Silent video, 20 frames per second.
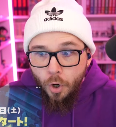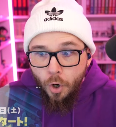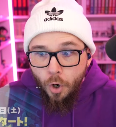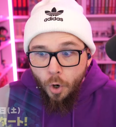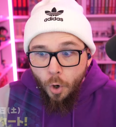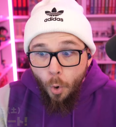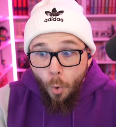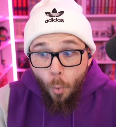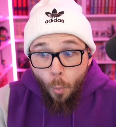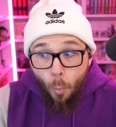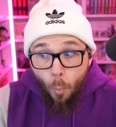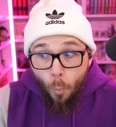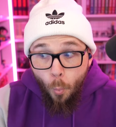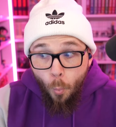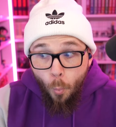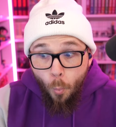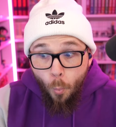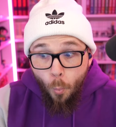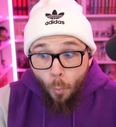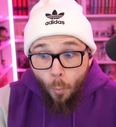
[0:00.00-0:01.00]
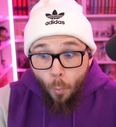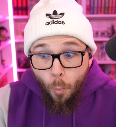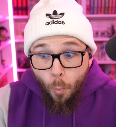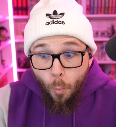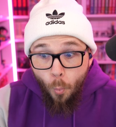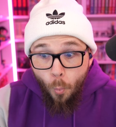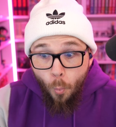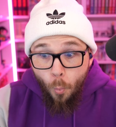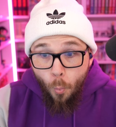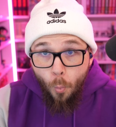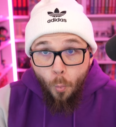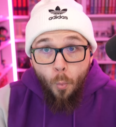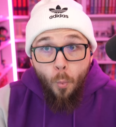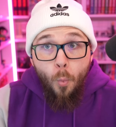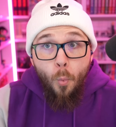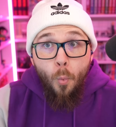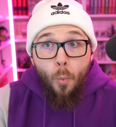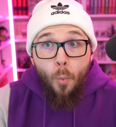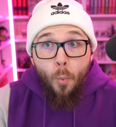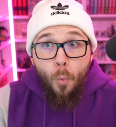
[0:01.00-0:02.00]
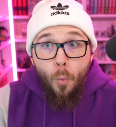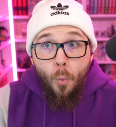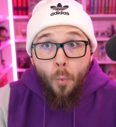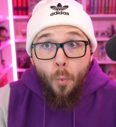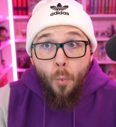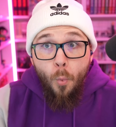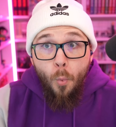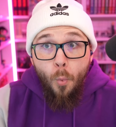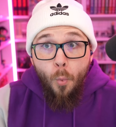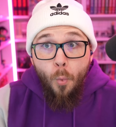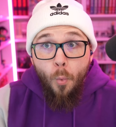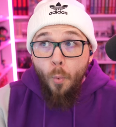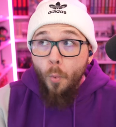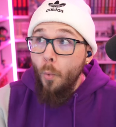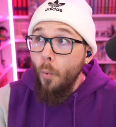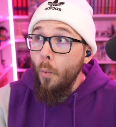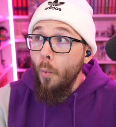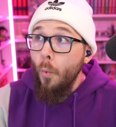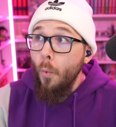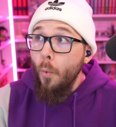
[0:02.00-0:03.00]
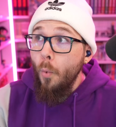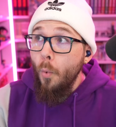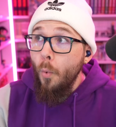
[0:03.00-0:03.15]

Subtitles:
(no one is talking)